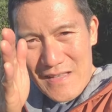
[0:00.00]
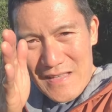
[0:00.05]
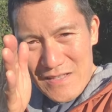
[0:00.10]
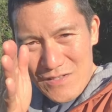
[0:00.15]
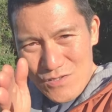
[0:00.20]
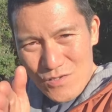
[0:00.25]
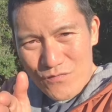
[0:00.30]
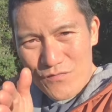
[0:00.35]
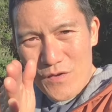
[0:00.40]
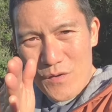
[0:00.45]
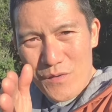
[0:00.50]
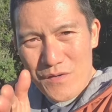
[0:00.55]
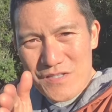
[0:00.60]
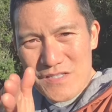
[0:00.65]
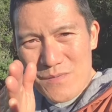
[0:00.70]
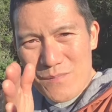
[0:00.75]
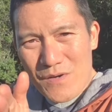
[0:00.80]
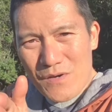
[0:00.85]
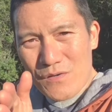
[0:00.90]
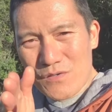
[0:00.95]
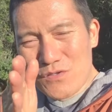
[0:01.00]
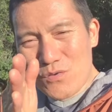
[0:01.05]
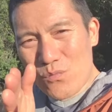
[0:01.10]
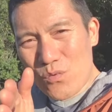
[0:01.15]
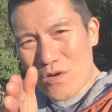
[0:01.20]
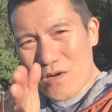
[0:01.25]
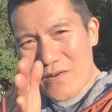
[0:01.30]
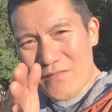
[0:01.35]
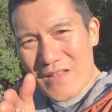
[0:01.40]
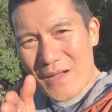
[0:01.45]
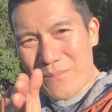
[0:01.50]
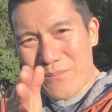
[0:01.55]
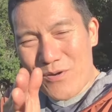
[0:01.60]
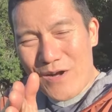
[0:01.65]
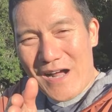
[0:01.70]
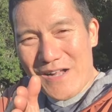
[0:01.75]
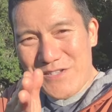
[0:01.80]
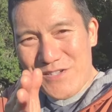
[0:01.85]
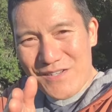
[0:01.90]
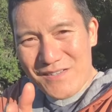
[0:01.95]
into focused mode to work on that
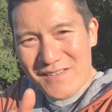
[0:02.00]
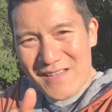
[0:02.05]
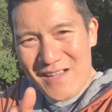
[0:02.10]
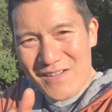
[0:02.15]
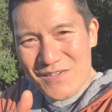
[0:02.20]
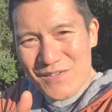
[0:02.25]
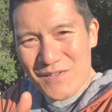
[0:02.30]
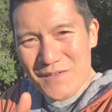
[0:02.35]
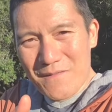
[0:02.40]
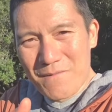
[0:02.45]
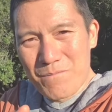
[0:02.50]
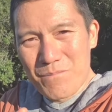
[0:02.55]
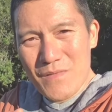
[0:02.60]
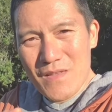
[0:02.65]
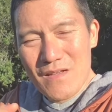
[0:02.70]
project later,